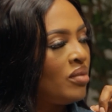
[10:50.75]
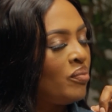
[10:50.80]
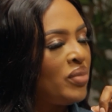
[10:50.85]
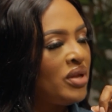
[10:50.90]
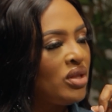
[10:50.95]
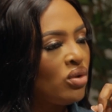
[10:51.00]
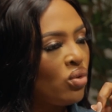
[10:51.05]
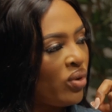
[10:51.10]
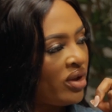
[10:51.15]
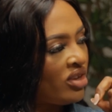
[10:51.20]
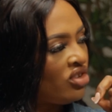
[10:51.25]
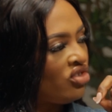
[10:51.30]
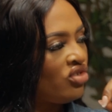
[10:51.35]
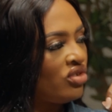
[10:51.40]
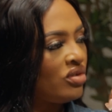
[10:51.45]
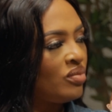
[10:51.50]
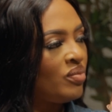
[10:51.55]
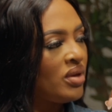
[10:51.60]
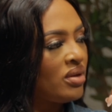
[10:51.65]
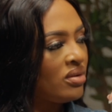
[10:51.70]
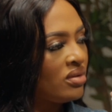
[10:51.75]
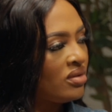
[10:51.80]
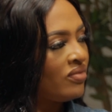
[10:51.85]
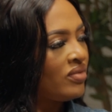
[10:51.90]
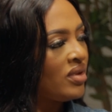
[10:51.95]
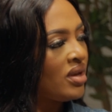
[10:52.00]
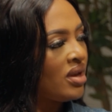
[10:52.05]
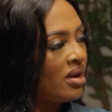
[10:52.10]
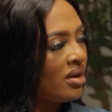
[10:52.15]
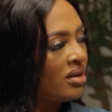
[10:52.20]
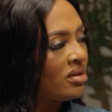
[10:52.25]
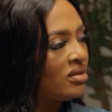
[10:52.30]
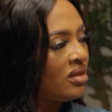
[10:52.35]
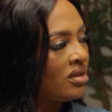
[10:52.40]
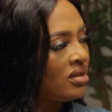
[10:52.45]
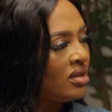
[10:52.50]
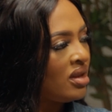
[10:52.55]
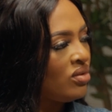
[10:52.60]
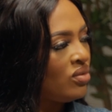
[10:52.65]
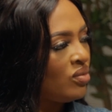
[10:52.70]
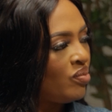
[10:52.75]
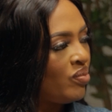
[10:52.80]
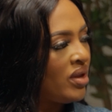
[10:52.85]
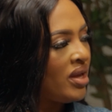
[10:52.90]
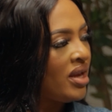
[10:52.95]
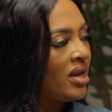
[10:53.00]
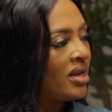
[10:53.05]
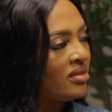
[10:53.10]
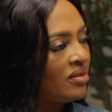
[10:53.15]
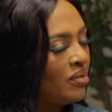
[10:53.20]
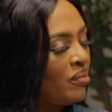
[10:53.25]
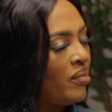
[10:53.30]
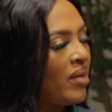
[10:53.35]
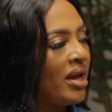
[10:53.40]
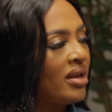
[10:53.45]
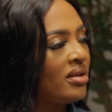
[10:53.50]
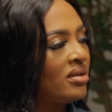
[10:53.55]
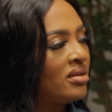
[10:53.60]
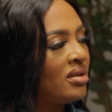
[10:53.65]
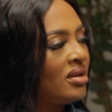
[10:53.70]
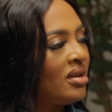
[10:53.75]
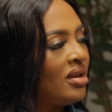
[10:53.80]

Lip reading: been questioned because of the character that you play as a man?